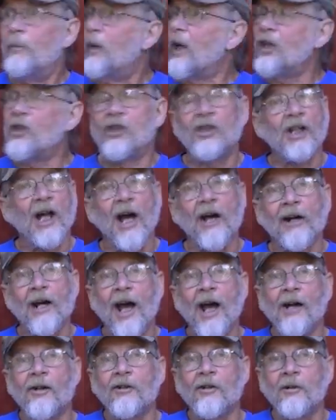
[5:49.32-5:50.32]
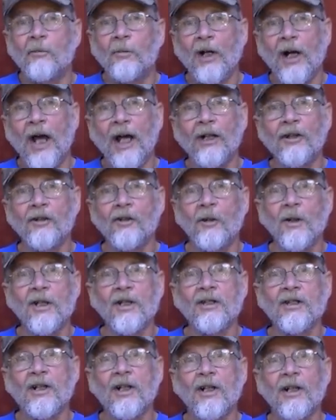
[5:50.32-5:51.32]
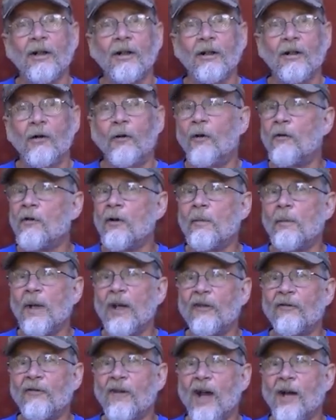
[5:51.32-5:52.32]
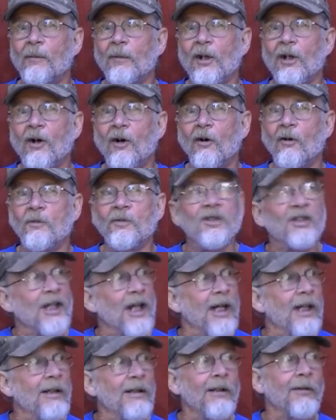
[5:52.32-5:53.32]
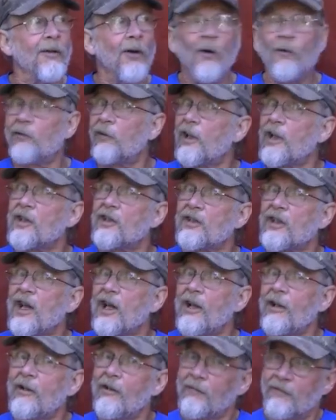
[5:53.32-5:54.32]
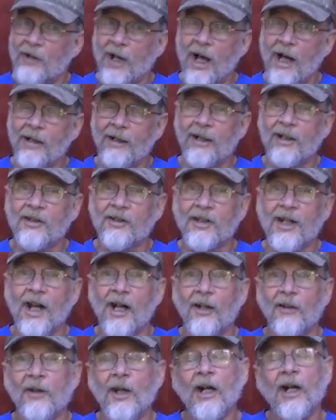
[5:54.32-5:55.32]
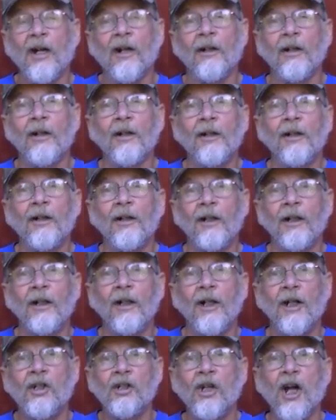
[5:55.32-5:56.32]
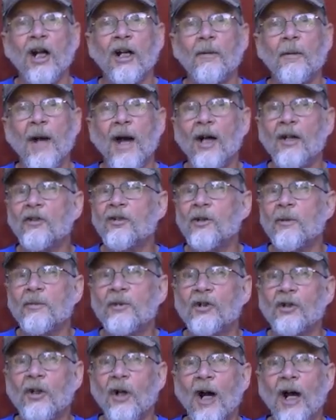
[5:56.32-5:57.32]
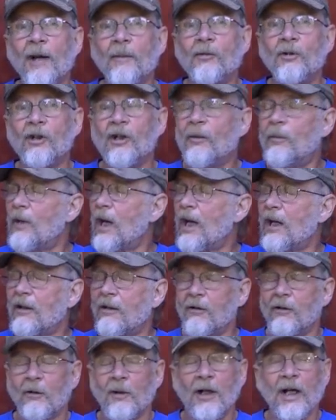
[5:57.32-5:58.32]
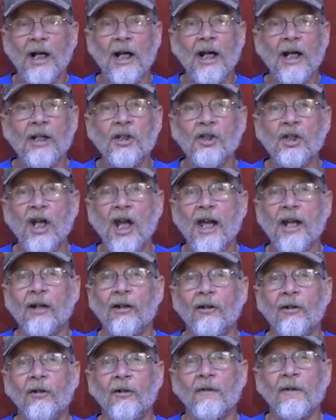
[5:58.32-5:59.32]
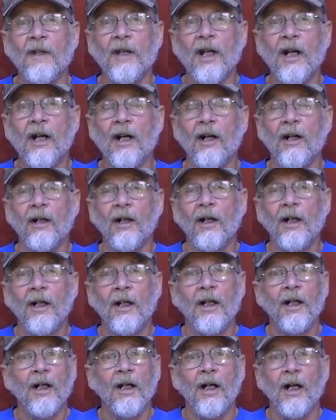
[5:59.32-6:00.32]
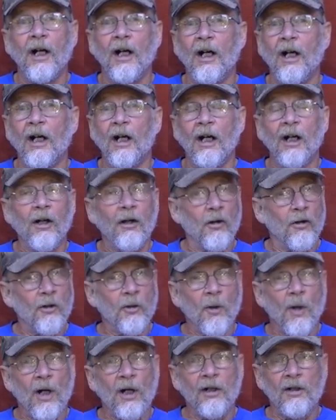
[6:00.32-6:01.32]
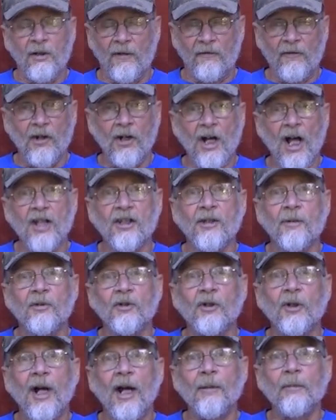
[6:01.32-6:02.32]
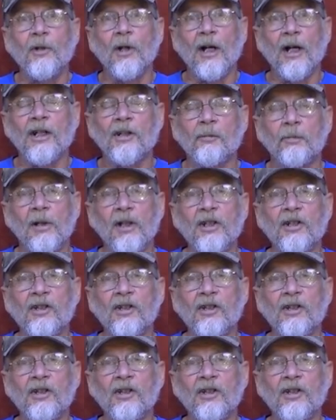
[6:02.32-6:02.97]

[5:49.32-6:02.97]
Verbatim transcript: shout out to Brad and Krista. Go over to Big Family Homestead. Hopefully it's there. If not, it's down there. Check them out. Subscribe to them. Got a great channel over there. If you're not subscribed to us, please